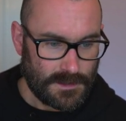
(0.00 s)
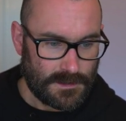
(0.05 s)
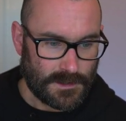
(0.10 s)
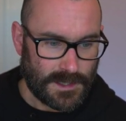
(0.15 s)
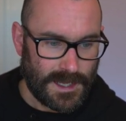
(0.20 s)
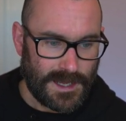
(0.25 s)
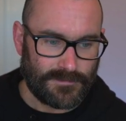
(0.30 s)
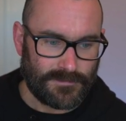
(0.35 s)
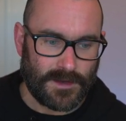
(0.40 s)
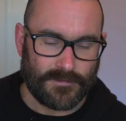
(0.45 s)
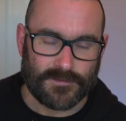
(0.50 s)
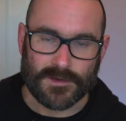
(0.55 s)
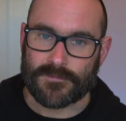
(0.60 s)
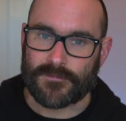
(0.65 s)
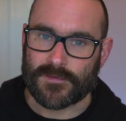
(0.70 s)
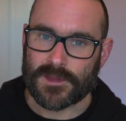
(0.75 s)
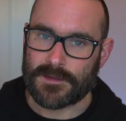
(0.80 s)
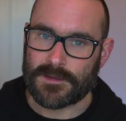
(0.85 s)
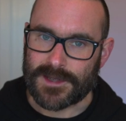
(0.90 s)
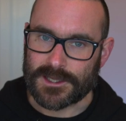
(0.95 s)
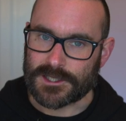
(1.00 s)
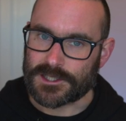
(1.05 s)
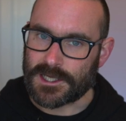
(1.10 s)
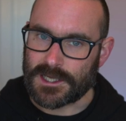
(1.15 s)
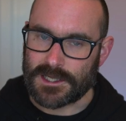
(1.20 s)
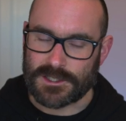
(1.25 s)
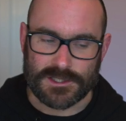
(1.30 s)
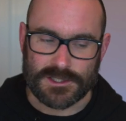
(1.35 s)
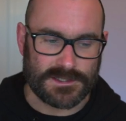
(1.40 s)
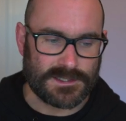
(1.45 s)
Okay, I've left off the emit
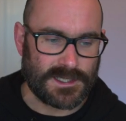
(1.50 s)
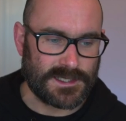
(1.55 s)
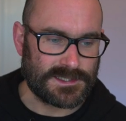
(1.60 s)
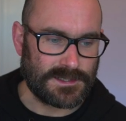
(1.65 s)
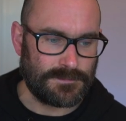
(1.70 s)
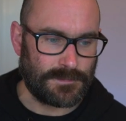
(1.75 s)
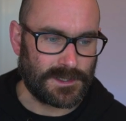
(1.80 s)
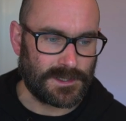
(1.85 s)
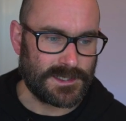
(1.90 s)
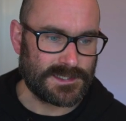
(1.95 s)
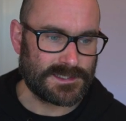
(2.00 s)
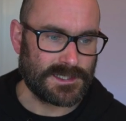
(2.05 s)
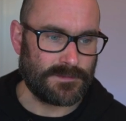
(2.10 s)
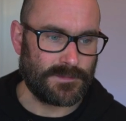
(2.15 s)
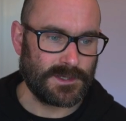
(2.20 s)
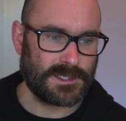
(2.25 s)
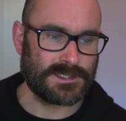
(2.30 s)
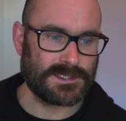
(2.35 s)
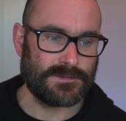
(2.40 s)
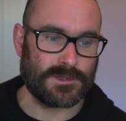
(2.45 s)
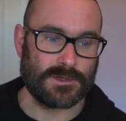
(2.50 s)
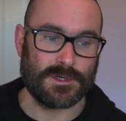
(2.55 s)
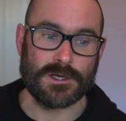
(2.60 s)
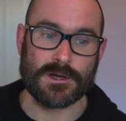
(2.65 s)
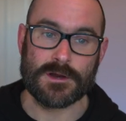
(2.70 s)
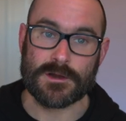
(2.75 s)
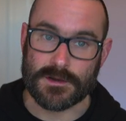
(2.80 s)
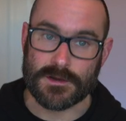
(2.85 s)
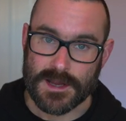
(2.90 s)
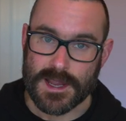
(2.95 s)
changes, that's implicit because I'm doing a
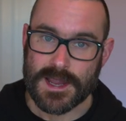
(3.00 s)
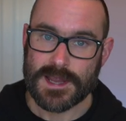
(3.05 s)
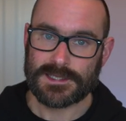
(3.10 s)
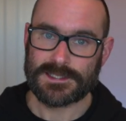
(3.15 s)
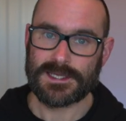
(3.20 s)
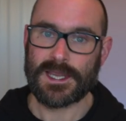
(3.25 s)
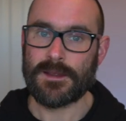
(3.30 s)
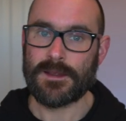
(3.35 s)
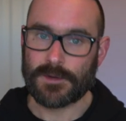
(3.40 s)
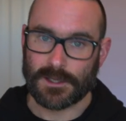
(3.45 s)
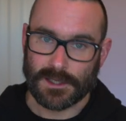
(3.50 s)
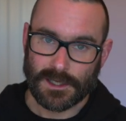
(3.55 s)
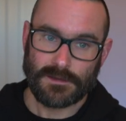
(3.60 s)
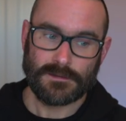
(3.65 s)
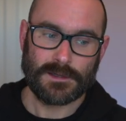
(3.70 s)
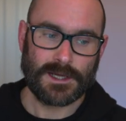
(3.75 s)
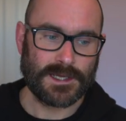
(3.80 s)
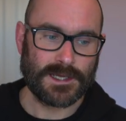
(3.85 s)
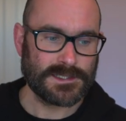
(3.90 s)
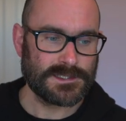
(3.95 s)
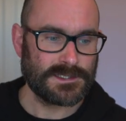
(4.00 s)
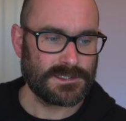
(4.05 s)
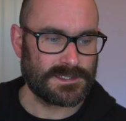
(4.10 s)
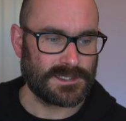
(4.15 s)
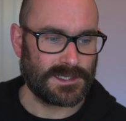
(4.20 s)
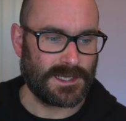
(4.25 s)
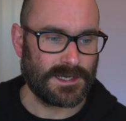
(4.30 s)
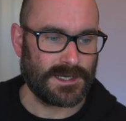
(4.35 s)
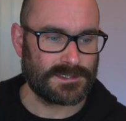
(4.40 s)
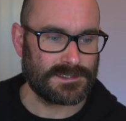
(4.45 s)
create table as
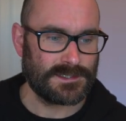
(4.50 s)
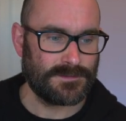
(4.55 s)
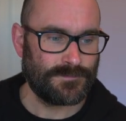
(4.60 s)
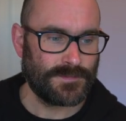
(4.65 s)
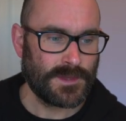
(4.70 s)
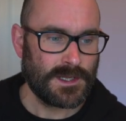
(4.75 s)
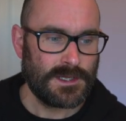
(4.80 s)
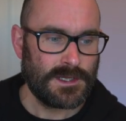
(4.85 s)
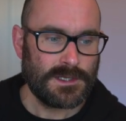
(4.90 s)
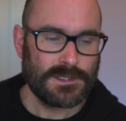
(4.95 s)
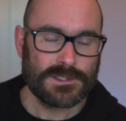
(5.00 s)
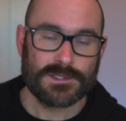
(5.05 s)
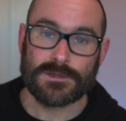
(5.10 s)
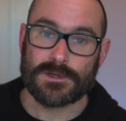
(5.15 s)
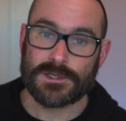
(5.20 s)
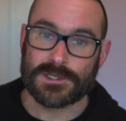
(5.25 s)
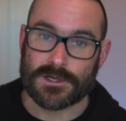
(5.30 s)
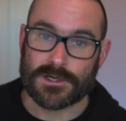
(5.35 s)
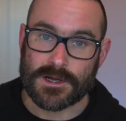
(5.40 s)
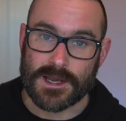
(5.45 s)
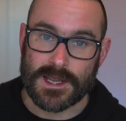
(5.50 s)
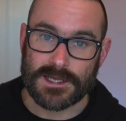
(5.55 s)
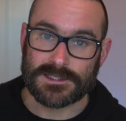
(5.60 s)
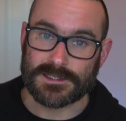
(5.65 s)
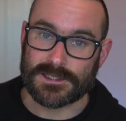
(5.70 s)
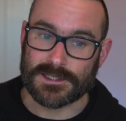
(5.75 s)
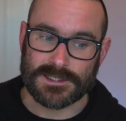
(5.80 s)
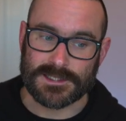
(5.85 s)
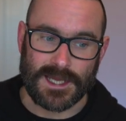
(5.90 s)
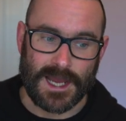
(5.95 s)
select. So it's
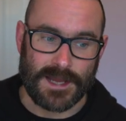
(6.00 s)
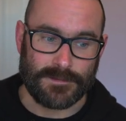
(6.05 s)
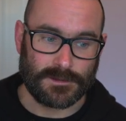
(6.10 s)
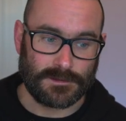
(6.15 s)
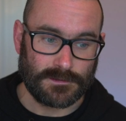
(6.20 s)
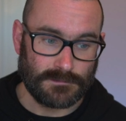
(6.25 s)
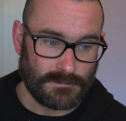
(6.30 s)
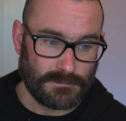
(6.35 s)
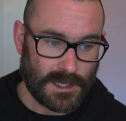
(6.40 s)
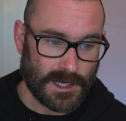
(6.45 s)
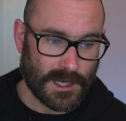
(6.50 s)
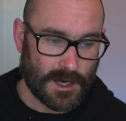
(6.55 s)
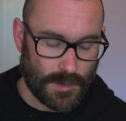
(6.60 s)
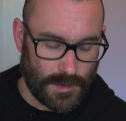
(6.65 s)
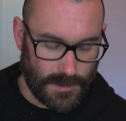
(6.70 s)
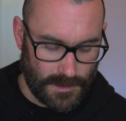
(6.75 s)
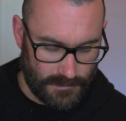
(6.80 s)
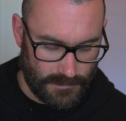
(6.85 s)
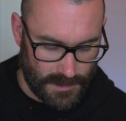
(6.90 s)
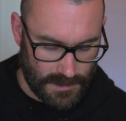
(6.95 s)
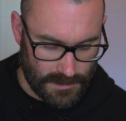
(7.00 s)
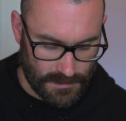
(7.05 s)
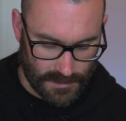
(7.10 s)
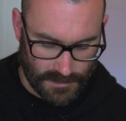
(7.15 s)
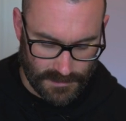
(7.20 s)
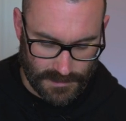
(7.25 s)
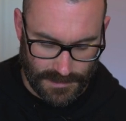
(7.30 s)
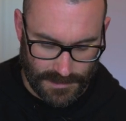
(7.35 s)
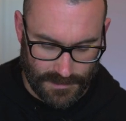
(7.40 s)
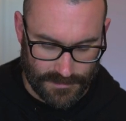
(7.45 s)
created the table and a query
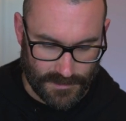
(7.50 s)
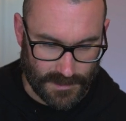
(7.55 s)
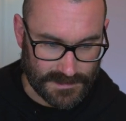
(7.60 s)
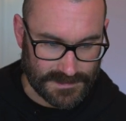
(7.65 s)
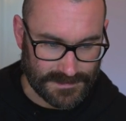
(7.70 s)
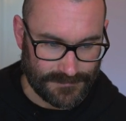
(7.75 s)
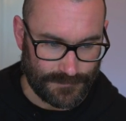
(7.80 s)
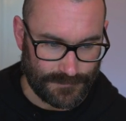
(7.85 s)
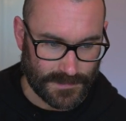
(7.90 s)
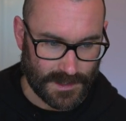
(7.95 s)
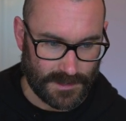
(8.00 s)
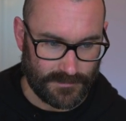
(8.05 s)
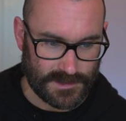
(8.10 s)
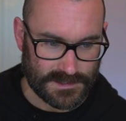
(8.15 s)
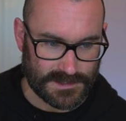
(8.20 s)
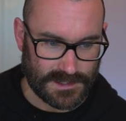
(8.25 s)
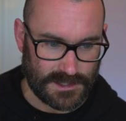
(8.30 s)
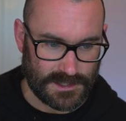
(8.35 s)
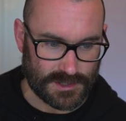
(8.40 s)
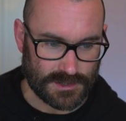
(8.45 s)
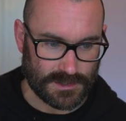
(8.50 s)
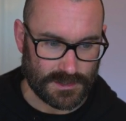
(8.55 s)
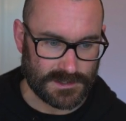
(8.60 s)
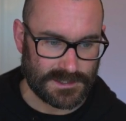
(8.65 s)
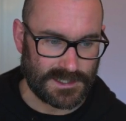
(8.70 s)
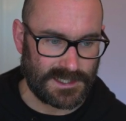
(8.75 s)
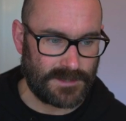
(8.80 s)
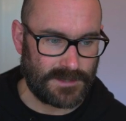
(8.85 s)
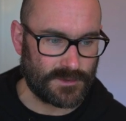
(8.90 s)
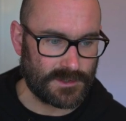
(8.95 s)
underneath it. We say show
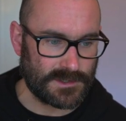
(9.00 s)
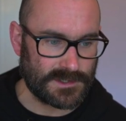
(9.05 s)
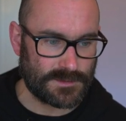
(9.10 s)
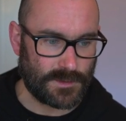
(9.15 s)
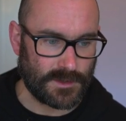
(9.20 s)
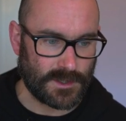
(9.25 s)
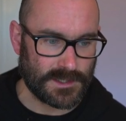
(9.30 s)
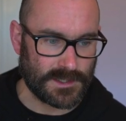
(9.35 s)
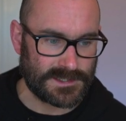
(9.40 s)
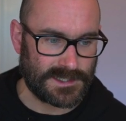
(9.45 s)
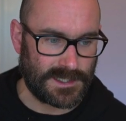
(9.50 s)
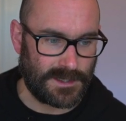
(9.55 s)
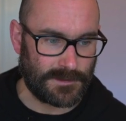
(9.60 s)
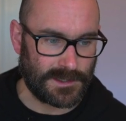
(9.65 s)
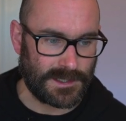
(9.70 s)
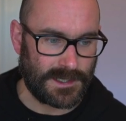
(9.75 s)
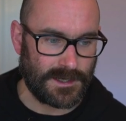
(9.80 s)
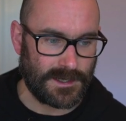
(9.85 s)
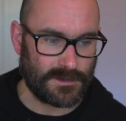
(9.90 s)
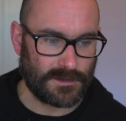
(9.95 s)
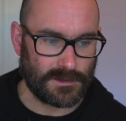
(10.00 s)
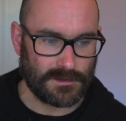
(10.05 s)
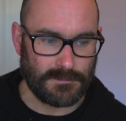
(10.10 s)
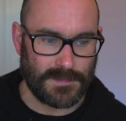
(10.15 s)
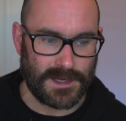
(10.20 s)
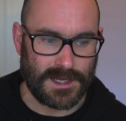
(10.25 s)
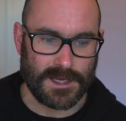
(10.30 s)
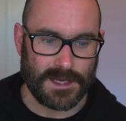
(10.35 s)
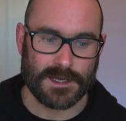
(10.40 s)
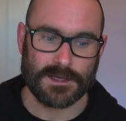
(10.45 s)
tables, we've got a table here called
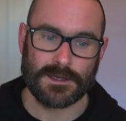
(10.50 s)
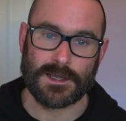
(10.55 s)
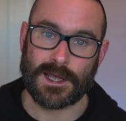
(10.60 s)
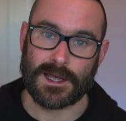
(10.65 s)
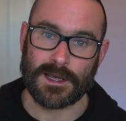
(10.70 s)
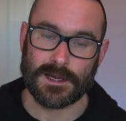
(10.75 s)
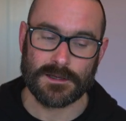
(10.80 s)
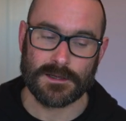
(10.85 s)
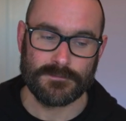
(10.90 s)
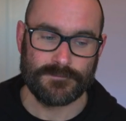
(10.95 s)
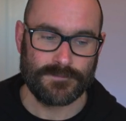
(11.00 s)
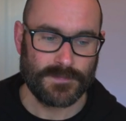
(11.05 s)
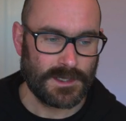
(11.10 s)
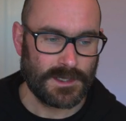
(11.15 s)
make ag,